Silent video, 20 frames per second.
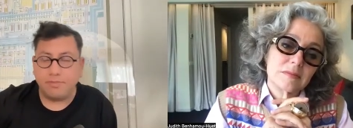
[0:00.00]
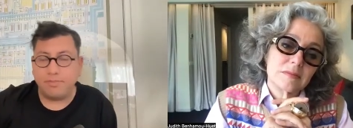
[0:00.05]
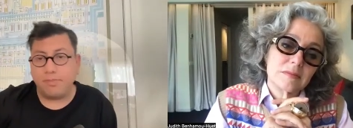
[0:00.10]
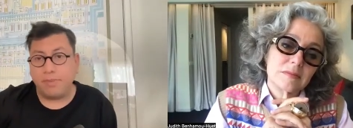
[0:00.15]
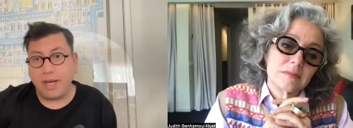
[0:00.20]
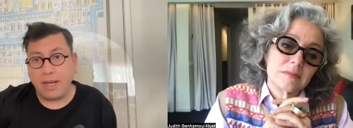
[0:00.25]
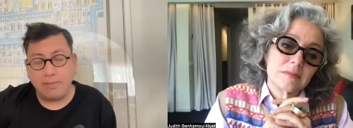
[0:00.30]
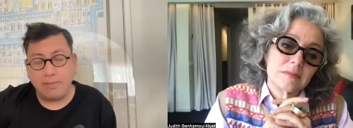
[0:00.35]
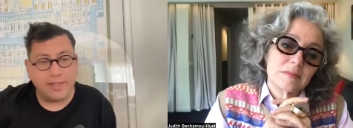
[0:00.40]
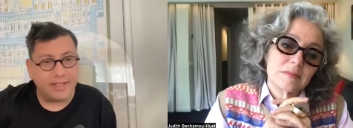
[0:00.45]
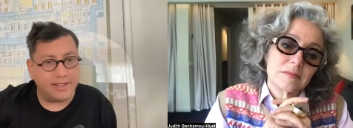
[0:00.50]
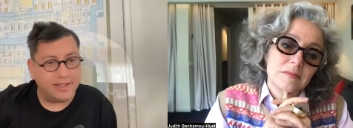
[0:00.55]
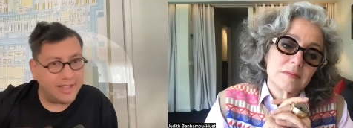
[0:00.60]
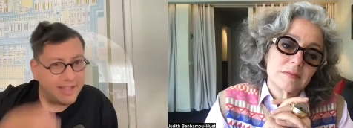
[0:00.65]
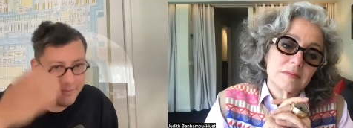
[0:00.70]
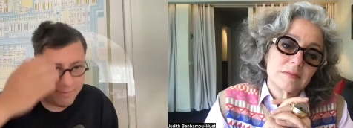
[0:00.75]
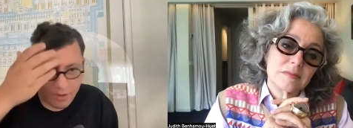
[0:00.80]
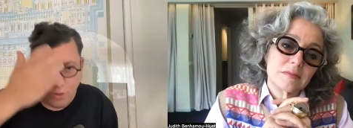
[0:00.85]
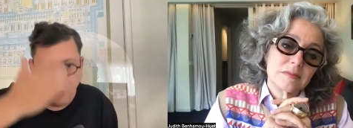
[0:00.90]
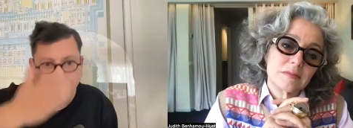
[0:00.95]
Speaker 1: publicly a
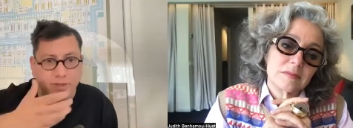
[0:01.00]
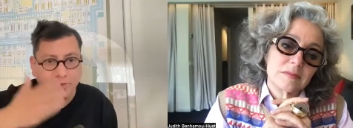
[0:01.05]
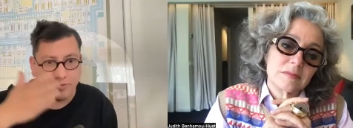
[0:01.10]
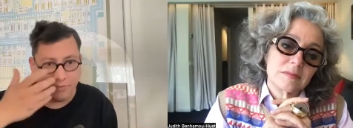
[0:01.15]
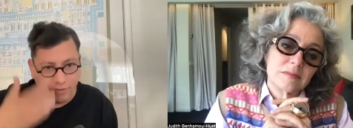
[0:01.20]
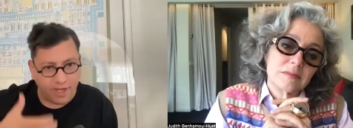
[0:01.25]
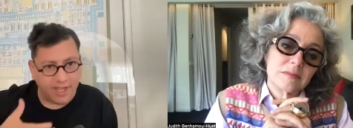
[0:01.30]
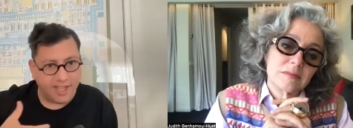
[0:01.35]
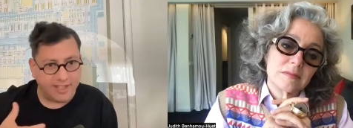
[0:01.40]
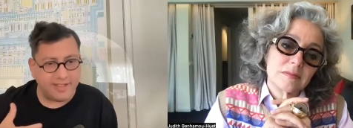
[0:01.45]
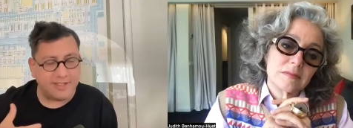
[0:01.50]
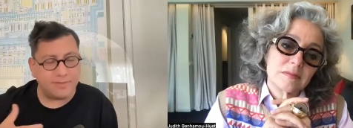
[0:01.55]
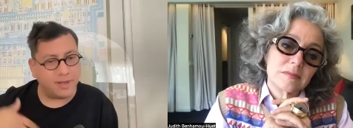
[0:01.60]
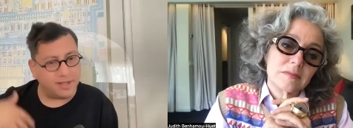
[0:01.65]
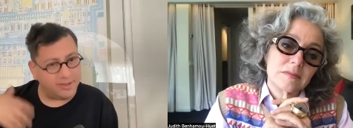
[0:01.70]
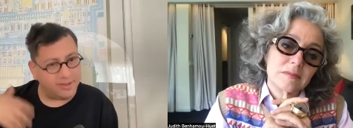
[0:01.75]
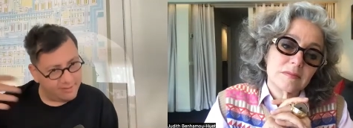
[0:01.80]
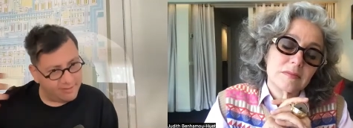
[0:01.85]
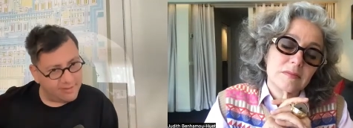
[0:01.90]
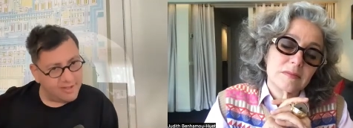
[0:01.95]
human face but
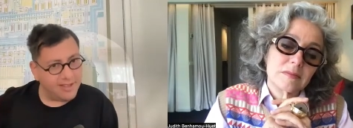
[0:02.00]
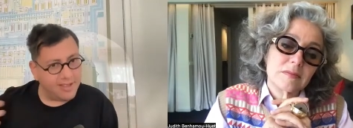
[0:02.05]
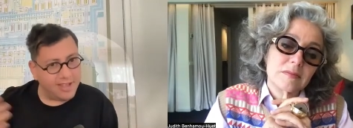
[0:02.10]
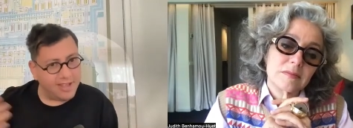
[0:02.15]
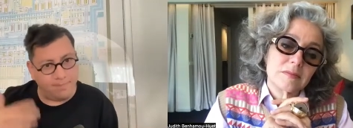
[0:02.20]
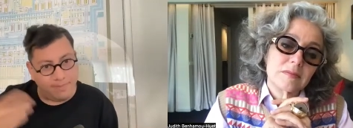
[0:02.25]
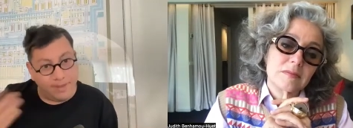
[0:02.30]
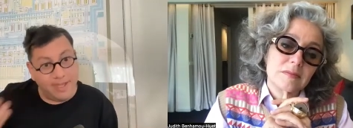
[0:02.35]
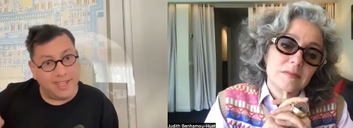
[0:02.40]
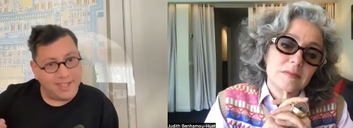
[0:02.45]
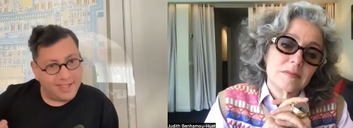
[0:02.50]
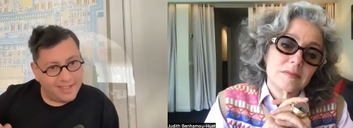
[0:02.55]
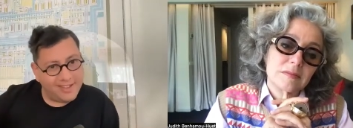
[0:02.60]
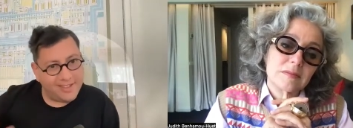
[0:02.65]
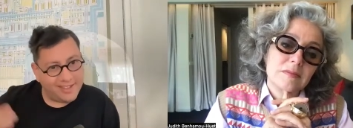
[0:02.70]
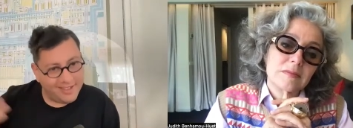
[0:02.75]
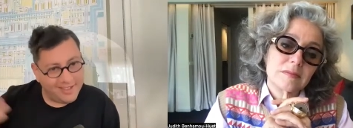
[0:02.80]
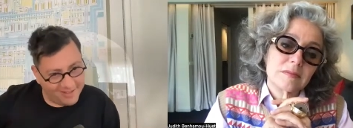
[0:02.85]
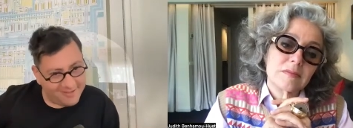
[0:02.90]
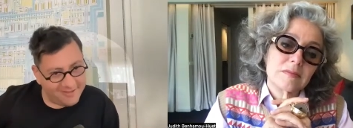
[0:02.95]
a being,
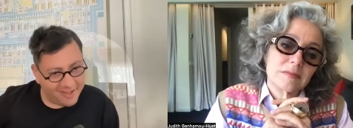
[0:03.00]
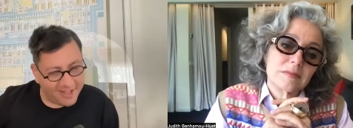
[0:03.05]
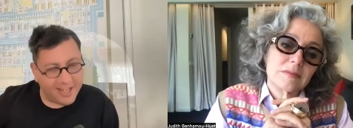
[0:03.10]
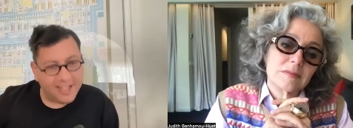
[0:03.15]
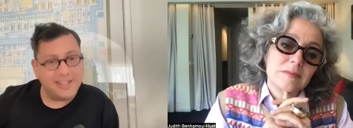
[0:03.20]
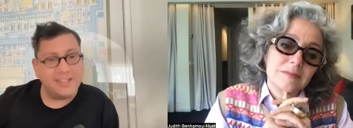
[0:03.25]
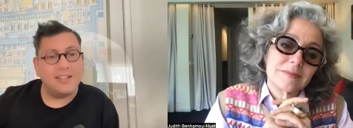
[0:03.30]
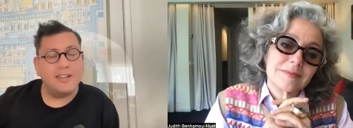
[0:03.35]
right?